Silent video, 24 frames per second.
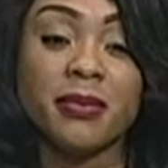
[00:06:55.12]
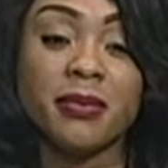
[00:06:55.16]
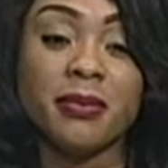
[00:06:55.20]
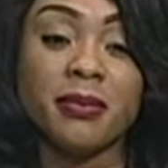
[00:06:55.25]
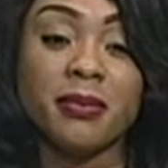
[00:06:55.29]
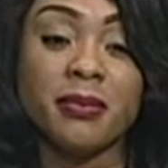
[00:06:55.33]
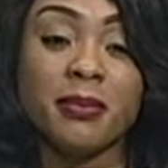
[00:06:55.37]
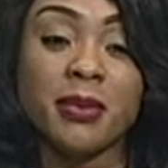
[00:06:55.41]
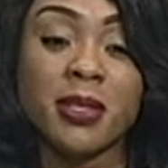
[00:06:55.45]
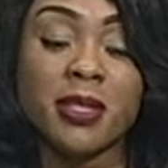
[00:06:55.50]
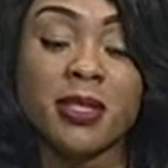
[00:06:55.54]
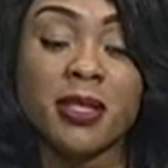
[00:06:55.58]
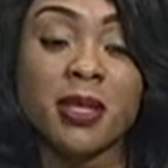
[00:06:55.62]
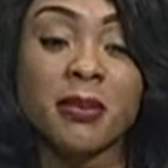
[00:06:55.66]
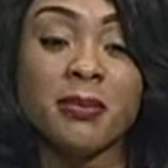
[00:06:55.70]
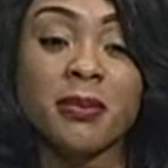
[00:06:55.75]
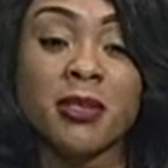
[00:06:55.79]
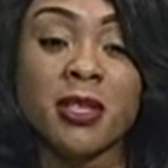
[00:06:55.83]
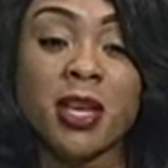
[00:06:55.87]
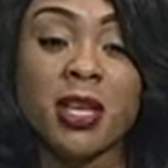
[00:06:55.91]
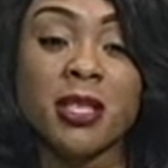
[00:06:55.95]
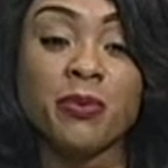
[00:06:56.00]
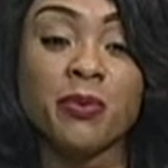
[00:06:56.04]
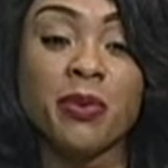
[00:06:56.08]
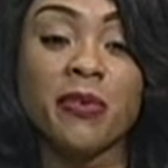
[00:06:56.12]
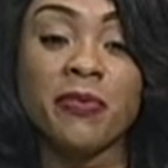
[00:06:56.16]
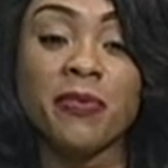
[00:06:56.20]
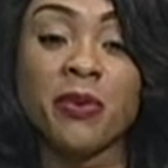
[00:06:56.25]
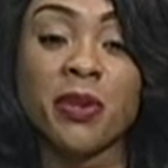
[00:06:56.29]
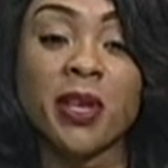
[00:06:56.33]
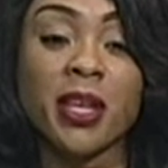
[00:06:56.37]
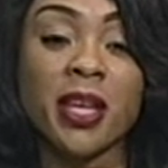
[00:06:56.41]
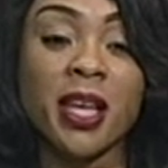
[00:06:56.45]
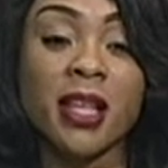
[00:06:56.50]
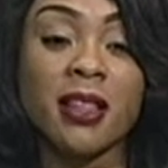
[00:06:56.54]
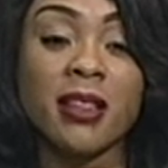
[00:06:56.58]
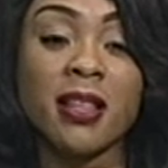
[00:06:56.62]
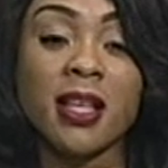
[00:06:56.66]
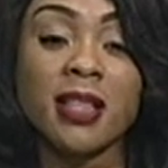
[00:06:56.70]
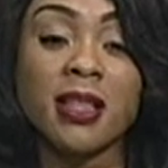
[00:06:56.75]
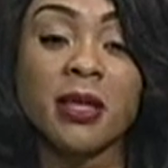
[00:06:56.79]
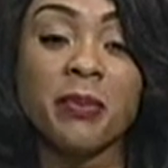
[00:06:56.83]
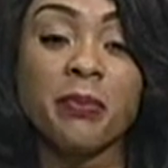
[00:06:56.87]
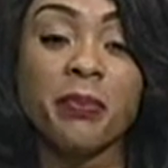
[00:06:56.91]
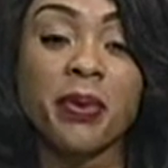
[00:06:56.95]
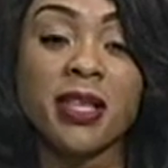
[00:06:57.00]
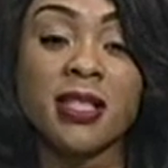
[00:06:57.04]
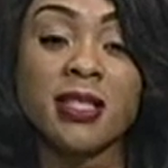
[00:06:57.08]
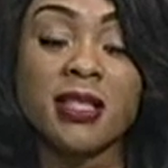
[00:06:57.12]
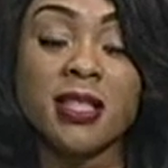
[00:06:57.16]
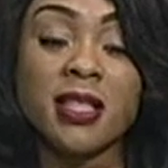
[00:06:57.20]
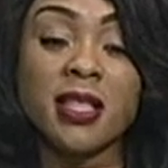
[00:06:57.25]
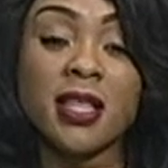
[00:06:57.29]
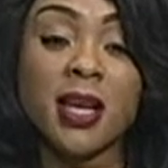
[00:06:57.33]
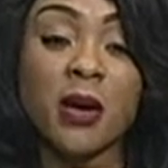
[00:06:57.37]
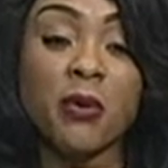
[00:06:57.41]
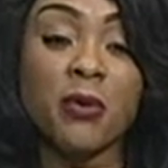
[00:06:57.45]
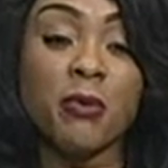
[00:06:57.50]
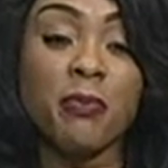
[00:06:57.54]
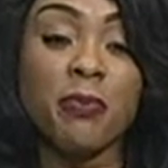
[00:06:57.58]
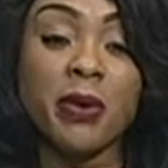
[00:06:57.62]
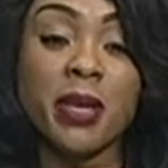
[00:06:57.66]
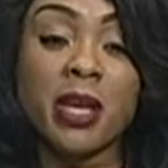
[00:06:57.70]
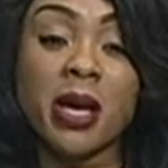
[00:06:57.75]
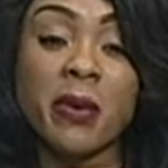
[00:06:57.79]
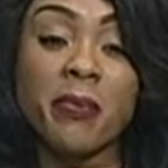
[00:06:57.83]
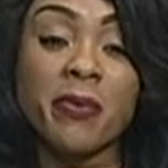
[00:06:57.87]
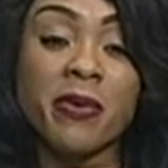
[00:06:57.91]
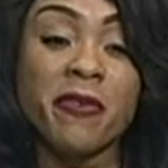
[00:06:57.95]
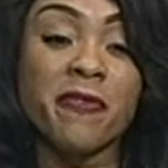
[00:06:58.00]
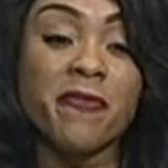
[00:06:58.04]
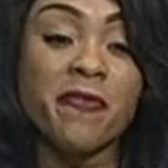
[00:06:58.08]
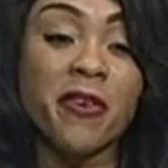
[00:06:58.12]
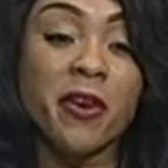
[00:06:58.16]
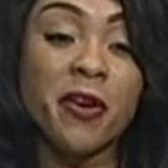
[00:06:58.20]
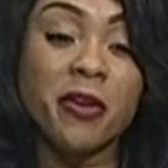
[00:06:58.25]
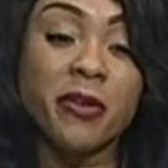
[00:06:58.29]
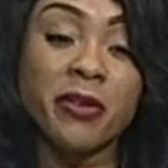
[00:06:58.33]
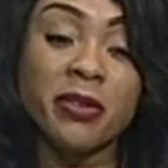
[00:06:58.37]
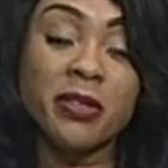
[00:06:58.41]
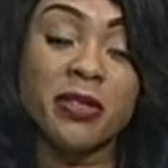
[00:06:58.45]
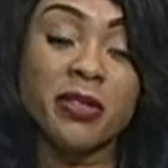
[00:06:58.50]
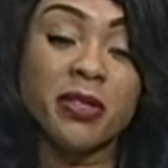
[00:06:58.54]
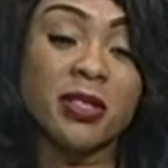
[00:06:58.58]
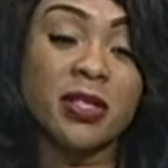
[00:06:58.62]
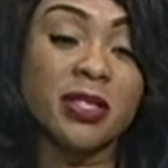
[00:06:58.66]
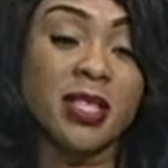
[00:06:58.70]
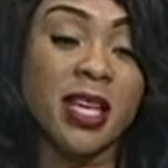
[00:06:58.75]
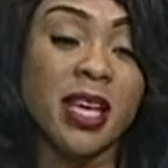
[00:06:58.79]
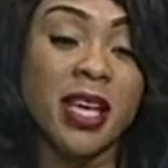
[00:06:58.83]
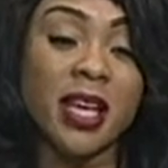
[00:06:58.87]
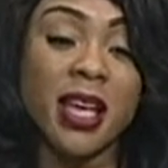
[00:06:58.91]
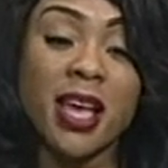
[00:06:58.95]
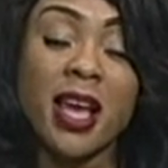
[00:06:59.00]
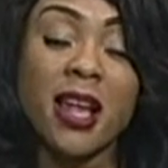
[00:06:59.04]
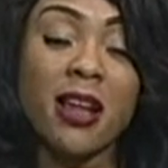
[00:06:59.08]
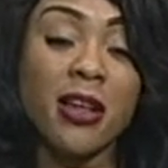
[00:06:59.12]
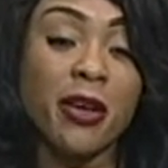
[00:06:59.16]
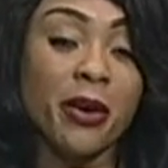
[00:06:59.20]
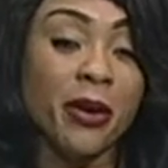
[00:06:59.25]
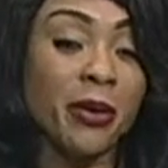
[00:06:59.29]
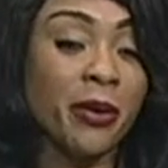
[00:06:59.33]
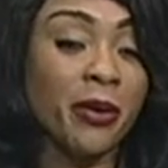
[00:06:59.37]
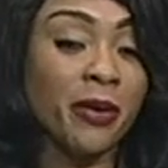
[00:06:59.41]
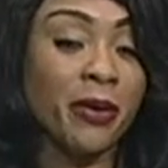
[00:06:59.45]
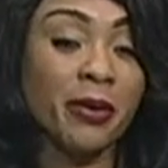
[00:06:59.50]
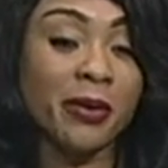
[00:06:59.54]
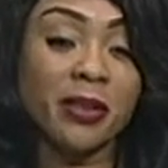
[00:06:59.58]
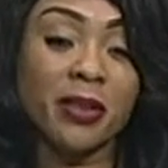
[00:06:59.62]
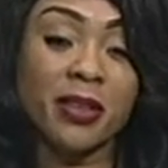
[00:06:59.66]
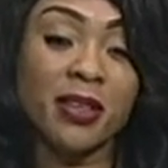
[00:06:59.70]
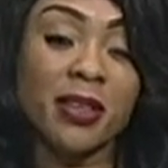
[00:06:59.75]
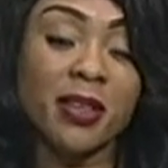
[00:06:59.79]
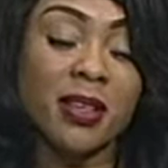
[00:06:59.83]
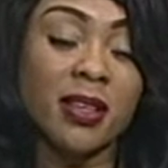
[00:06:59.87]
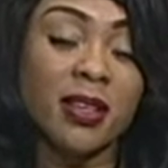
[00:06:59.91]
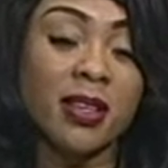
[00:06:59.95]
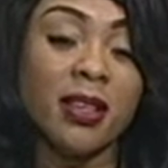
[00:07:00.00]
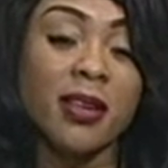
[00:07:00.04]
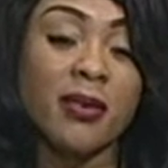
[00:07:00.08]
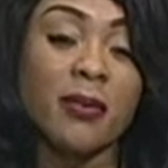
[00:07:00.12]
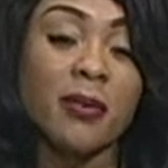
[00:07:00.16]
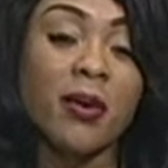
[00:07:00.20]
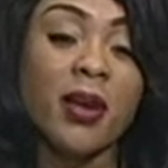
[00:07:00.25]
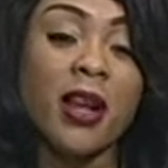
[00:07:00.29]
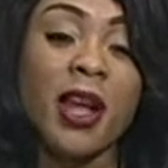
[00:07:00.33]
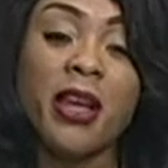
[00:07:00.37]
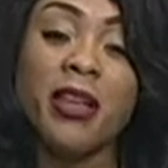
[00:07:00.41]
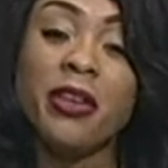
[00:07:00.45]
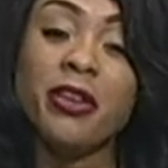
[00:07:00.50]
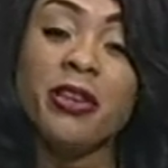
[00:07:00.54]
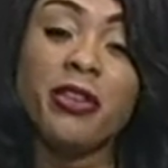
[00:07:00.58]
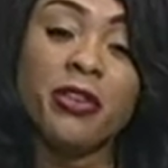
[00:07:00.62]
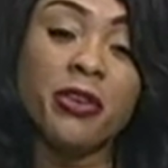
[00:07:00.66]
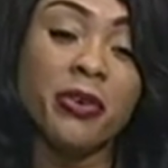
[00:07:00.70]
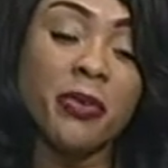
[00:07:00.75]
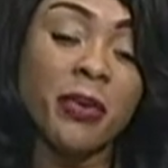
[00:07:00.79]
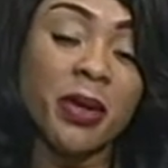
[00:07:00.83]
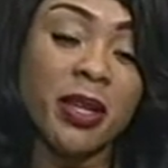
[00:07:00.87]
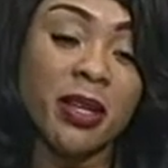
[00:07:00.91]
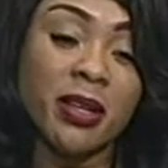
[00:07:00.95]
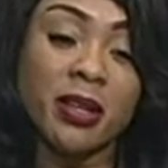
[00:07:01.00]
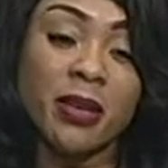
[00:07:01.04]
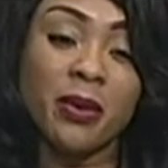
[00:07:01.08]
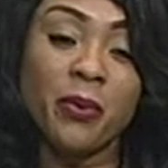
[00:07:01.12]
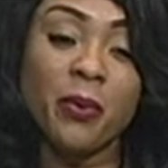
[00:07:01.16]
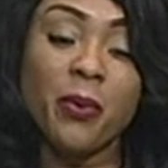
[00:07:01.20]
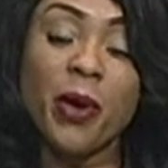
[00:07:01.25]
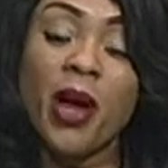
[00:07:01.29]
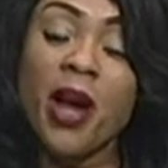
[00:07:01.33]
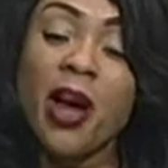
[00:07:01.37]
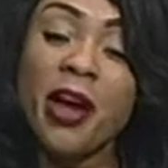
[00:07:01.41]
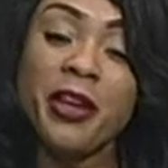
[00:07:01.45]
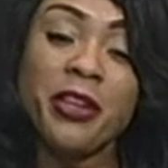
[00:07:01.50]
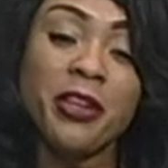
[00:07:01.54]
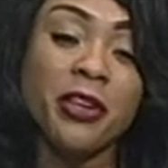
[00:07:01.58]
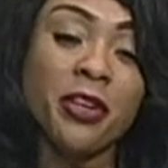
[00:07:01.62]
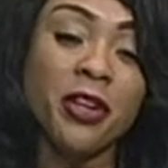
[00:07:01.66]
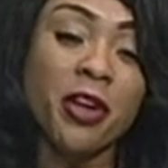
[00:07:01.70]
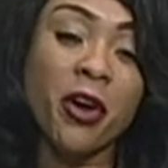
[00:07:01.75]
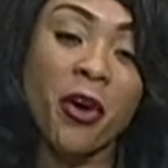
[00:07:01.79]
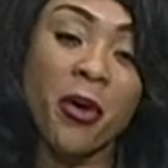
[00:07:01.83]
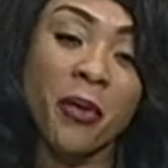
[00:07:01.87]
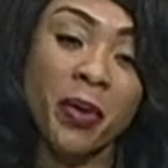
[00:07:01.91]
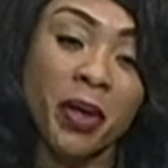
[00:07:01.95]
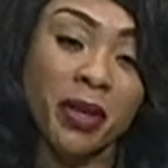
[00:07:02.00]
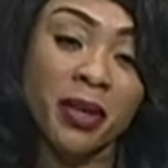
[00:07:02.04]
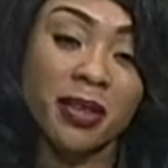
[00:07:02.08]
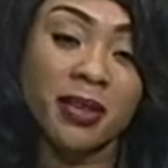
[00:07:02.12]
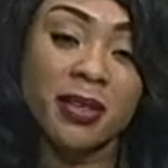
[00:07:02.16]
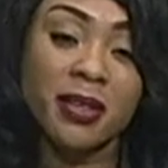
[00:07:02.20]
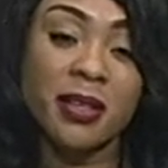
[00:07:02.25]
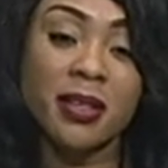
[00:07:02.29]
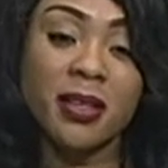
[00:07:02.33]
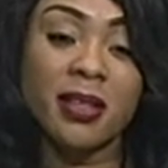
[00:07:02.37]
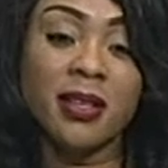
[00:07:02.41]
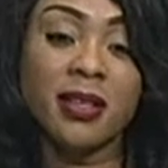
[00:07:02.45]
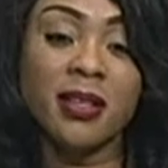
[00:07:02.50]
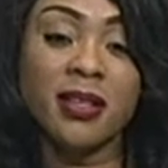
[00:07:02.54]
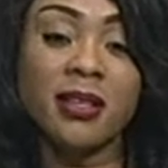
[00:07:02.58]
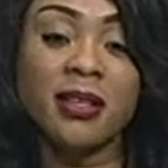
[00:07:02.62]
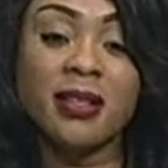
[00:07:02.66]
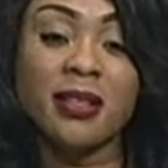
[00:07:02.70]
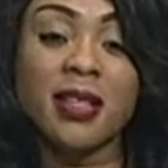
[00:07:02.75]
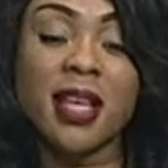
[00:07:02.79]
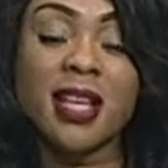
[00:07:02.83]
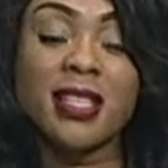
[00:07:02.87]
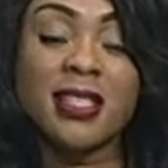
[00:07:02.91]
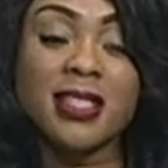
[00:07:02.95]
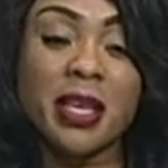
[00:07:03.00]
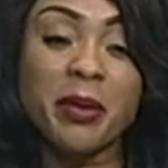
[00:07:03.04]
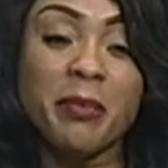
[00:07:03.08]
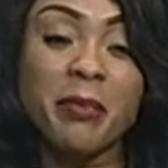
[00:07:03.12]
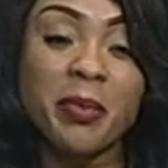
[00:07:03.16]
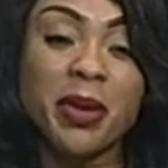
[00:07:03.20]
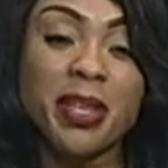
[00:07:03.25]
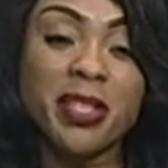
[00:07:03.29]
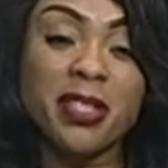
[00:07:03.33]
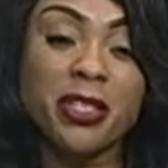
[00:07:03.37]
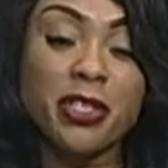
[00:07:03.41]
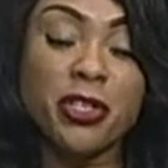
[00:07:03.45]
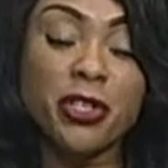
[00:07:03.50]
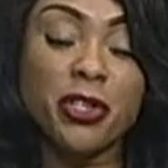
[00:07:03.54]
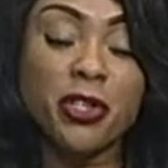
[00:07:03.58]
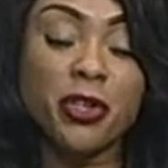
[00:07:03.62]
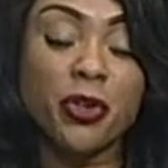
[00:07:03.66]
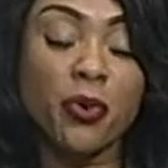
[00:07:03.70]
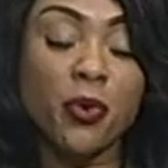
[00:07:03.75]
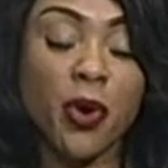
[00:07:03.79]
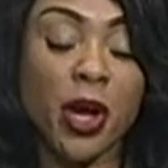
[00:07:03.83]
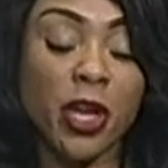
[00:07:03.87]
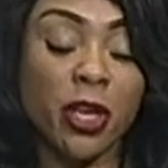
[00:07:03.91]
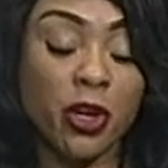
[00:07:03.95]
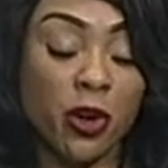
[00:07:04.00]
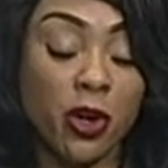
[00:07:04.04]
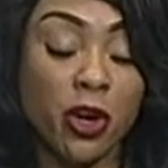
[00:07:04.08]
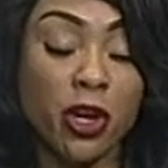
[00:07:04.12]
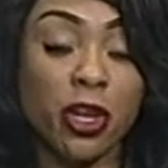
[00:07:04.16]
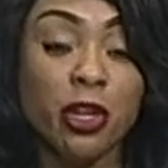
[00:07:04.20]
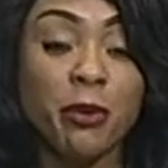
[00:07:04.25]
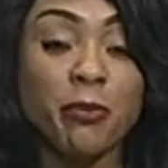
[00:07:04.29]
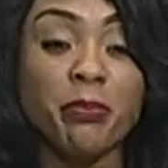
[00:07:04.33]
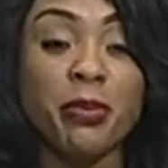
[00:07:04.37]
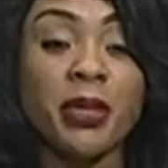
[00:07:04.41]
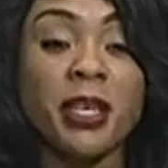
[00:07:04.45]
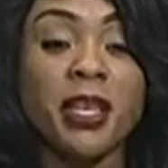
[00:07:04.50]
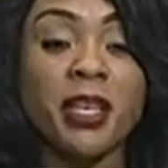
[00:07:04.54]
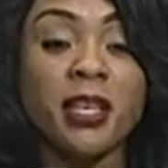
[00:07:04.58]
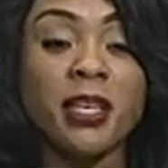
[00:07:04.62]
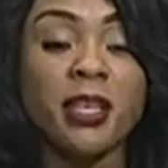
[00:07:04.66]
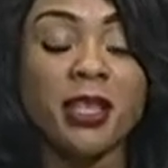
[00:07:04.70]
But sometimes we forget that the person that will pick up a phone to say, hello, what are you doing? Where are you going? That same person knew where you're going to be,